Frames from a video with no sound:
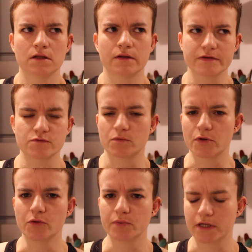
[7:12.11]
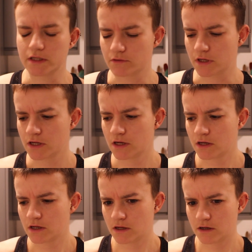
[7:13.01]
That's what I'm hoping anyway.
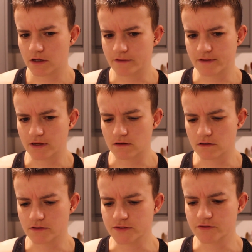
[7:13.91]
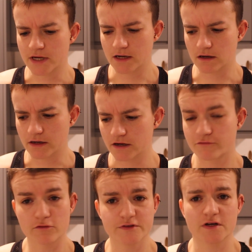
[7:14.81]
And then do that like
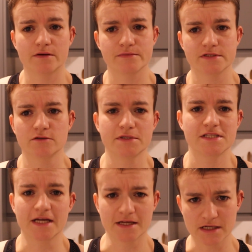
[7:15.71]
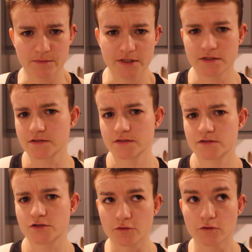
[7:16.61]
4 times and it'll be 10
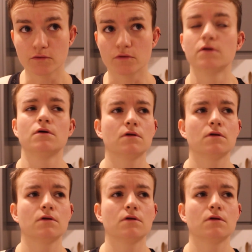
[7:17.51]
kilometers total.